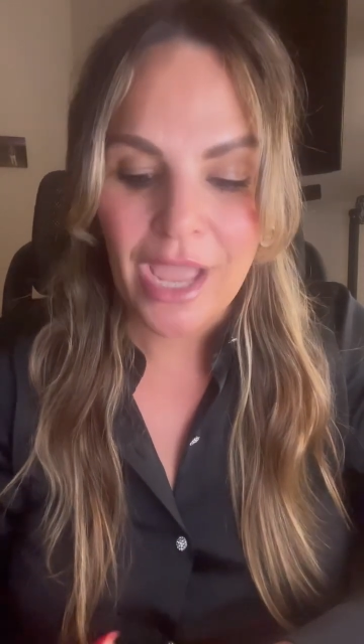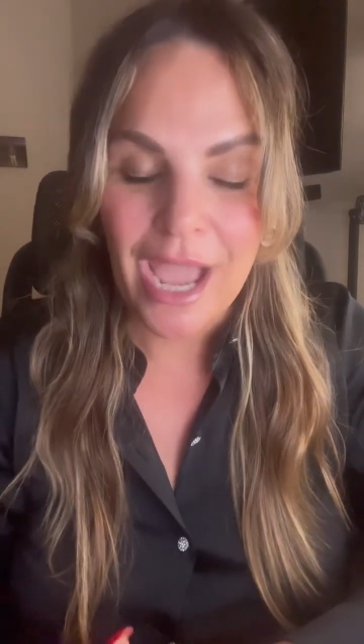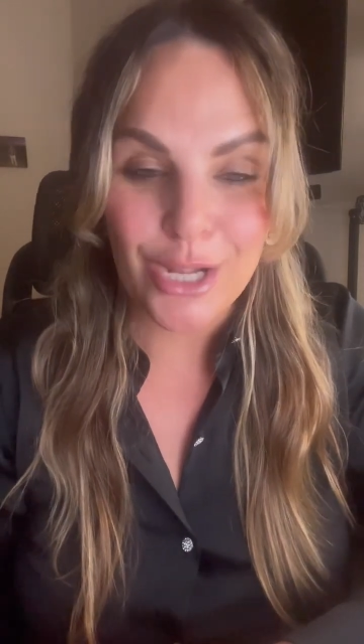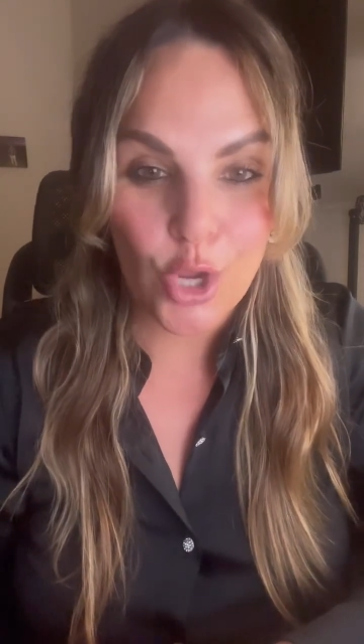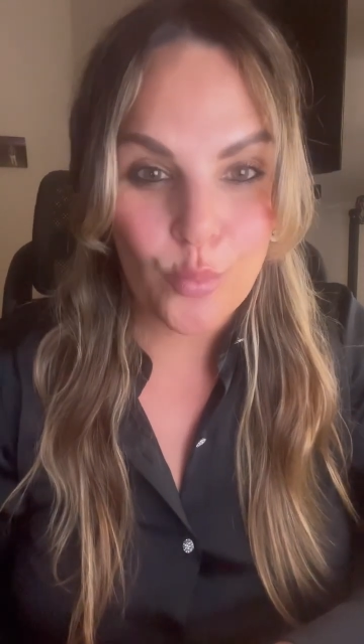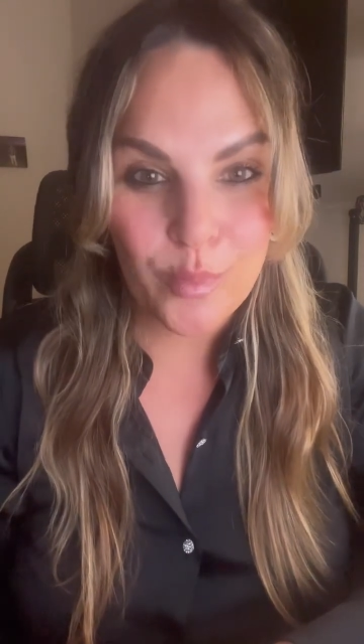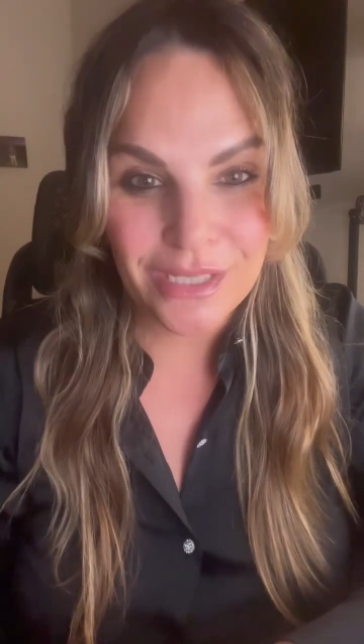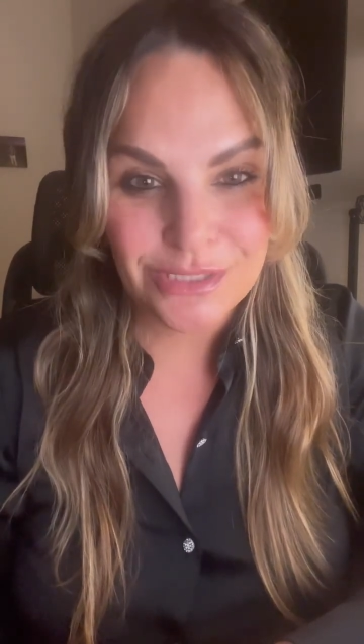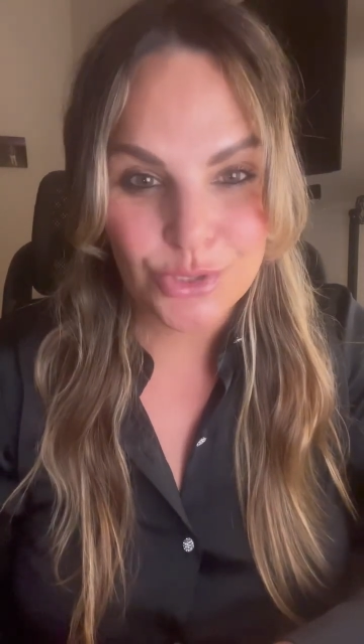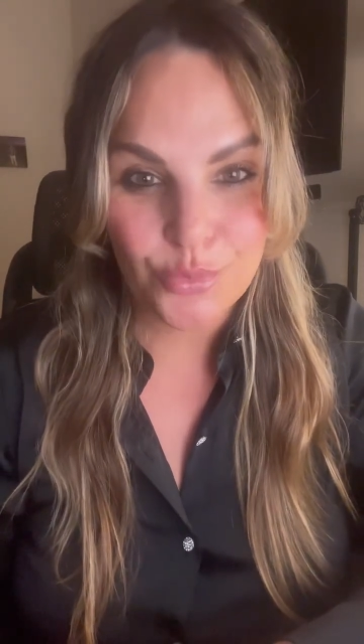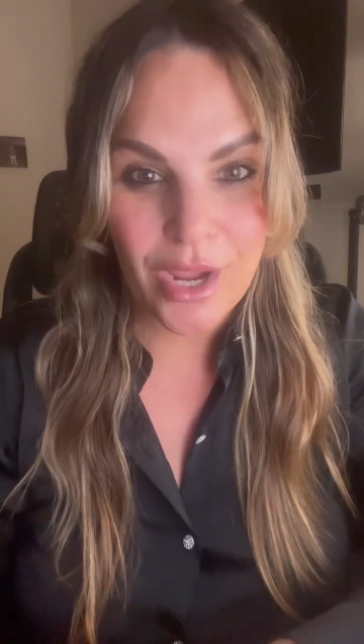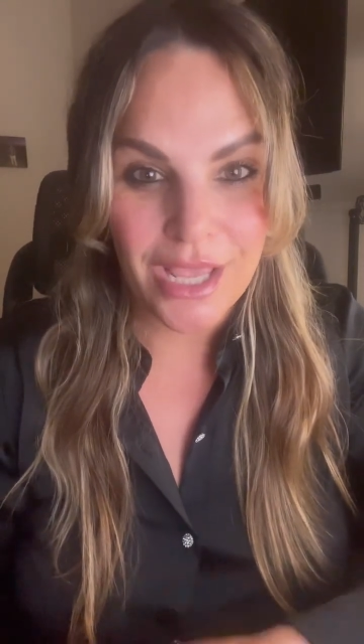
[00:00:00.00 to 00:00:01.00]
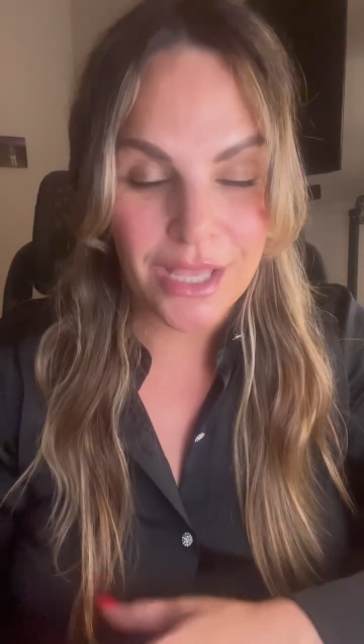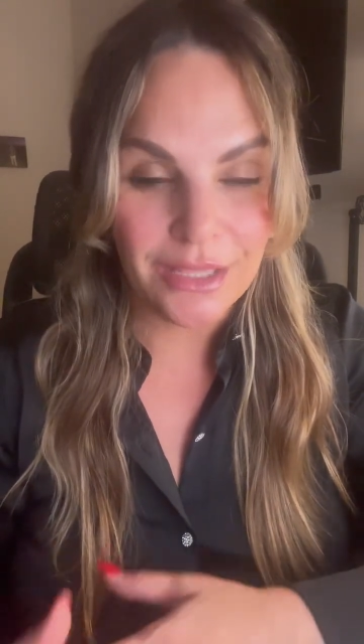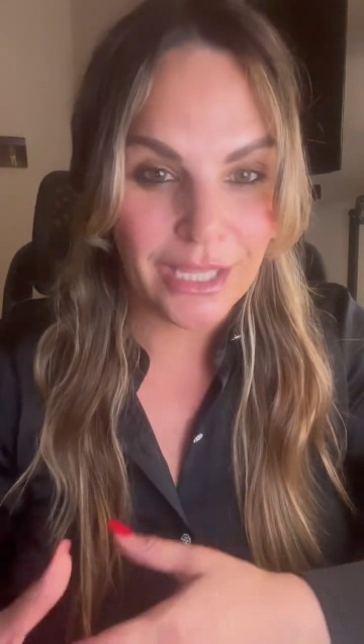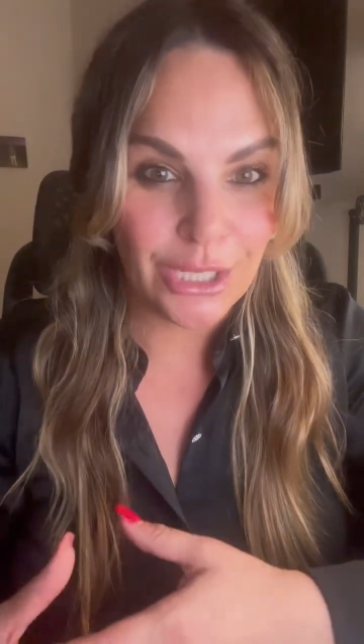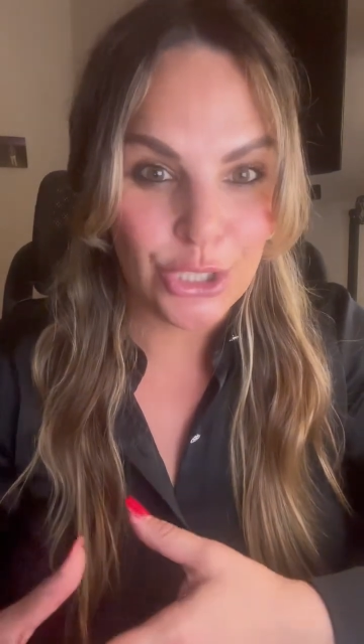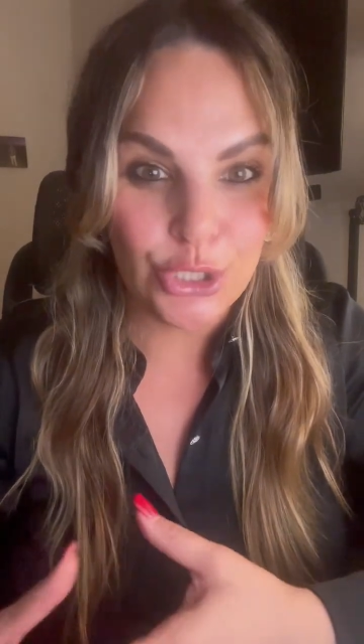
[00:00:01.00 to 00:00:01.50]
I don't mean to write
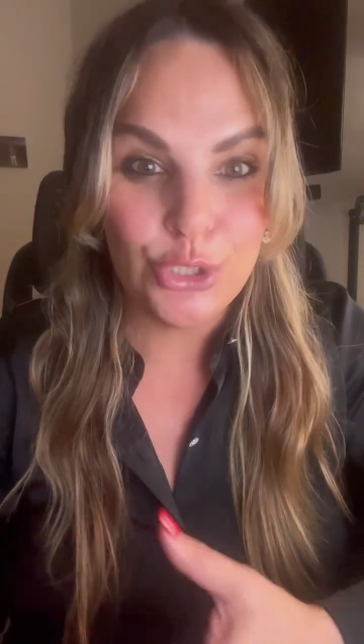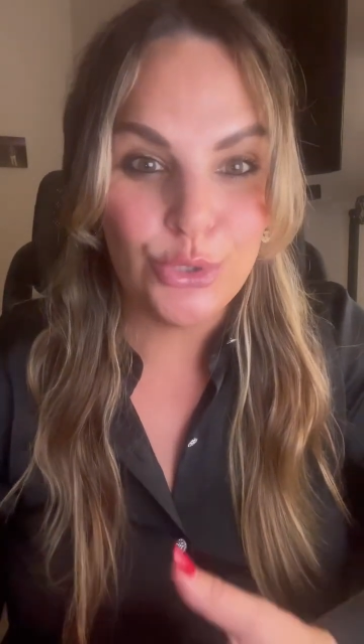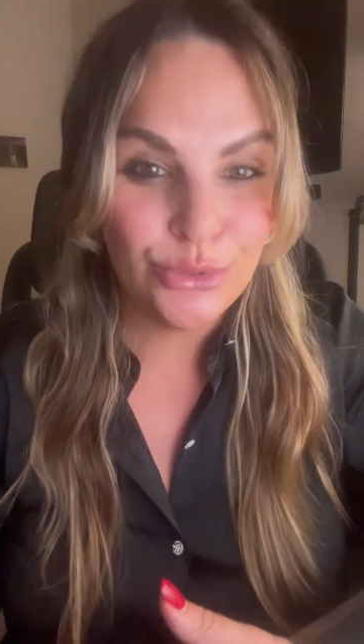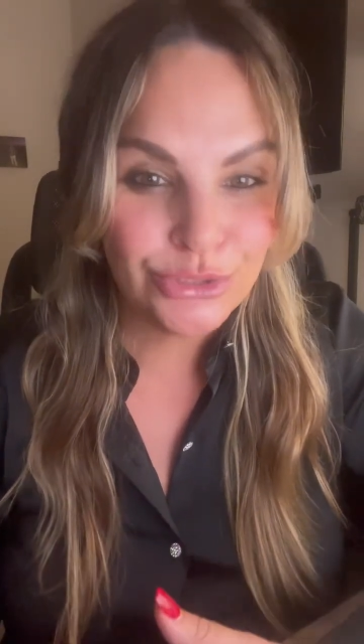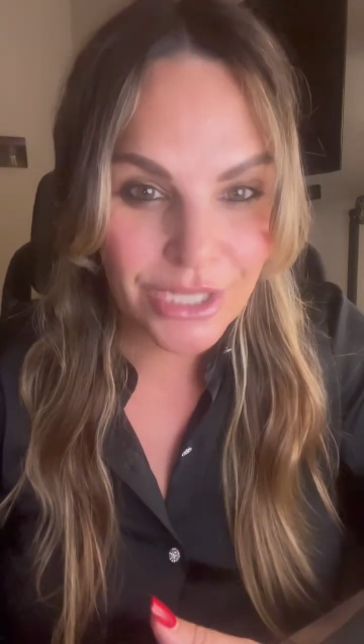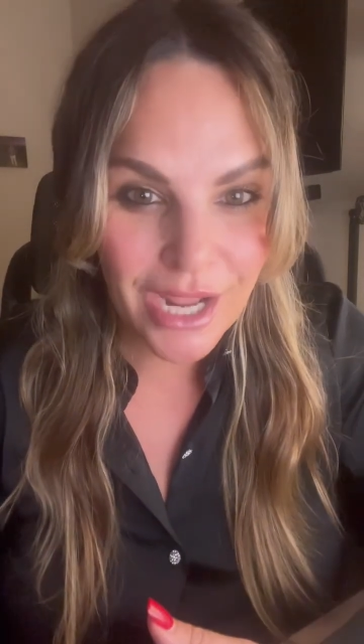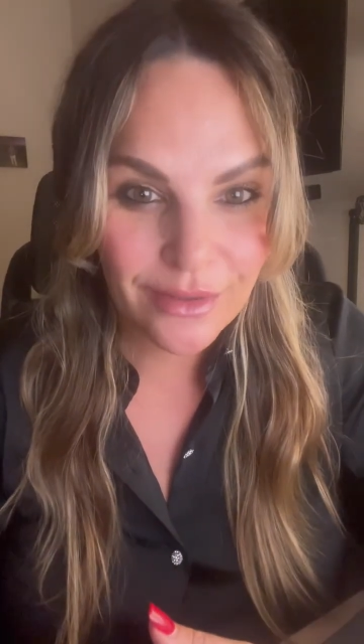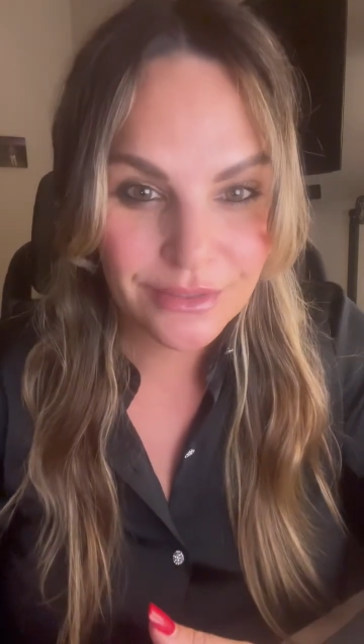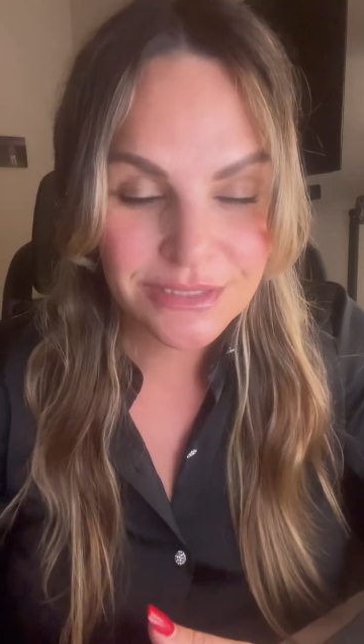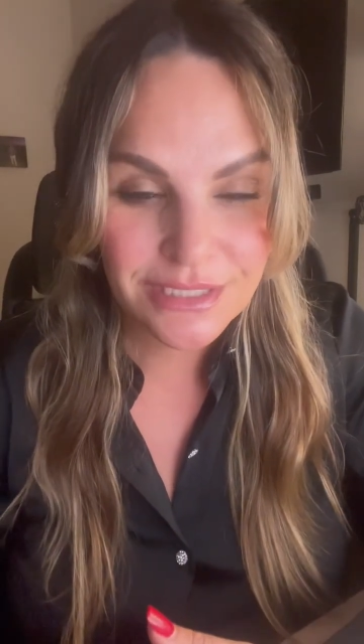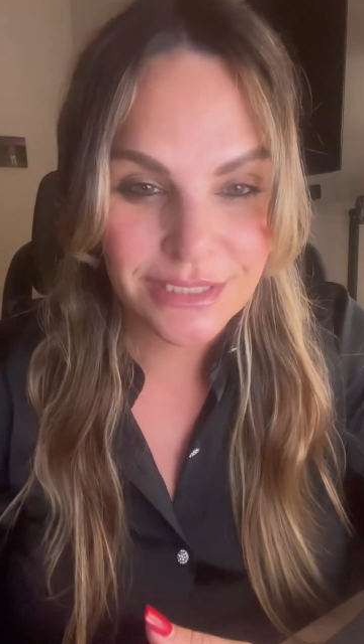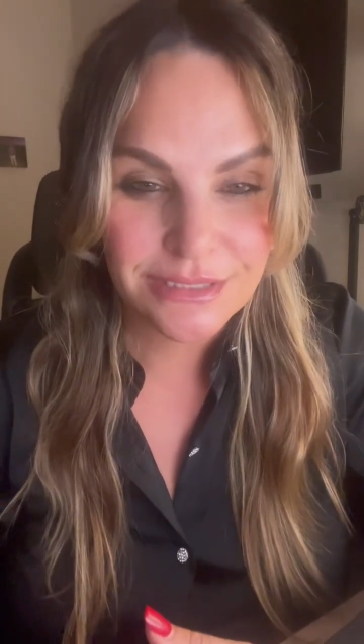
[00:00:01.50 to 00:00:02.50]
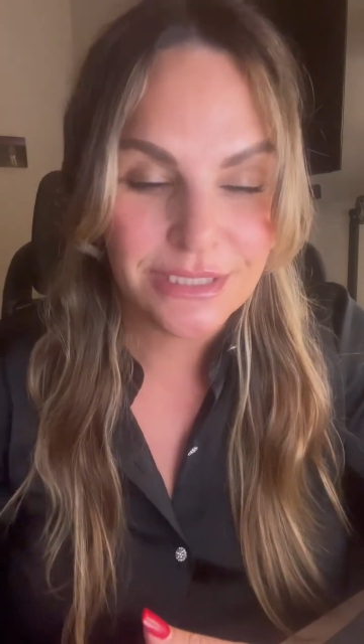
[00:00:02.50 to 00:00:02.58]
a huge analysis.